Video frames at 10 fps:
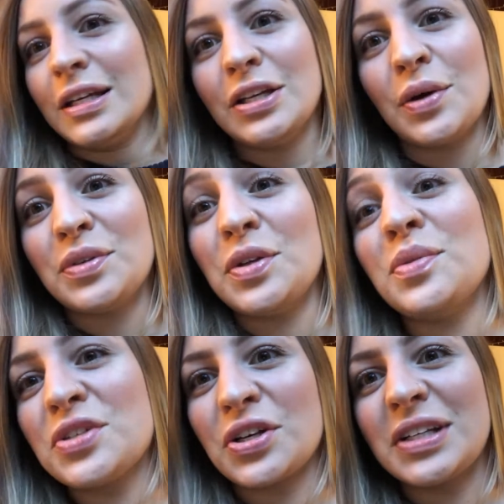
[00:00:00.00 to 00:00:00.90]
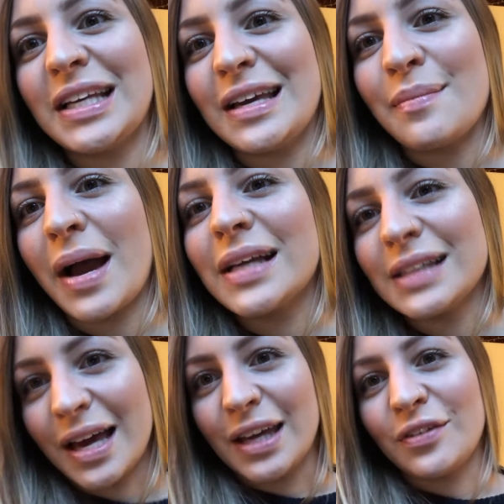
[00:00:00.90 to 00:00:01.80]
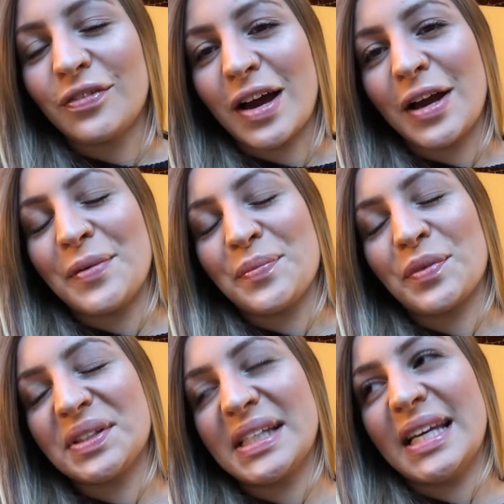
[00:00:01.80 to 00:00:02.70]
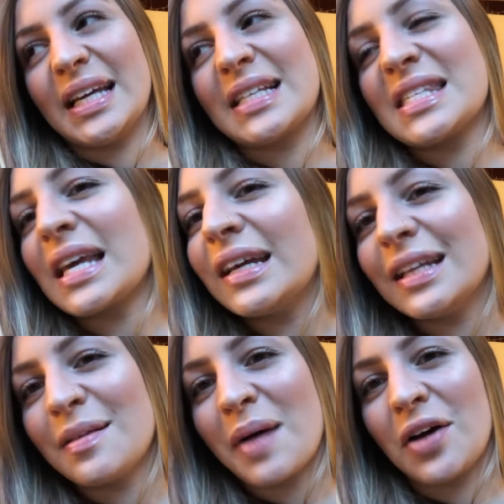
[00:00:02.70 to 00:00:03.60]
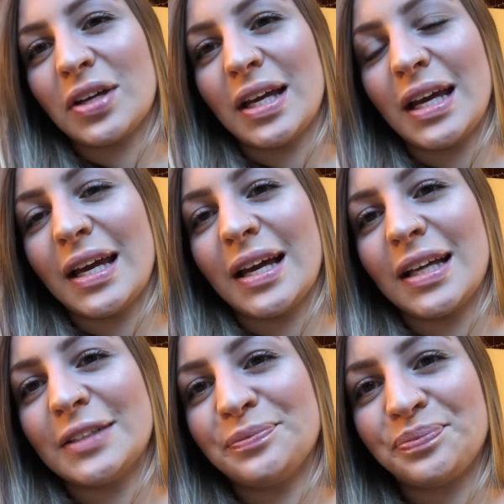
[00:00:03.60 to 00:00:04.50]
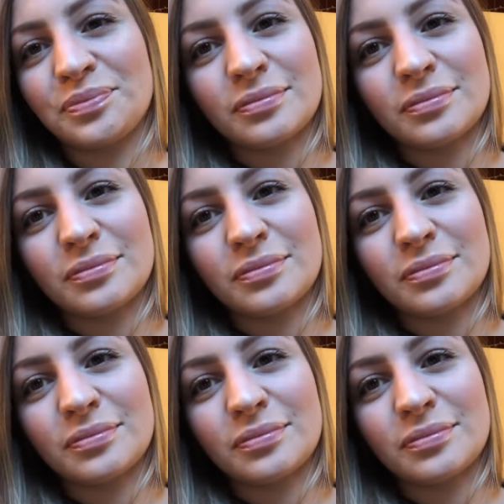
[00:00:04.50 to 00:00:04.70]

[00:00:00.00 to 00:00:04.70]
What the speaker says: you know, new journey in my life. I'm really excited about it, and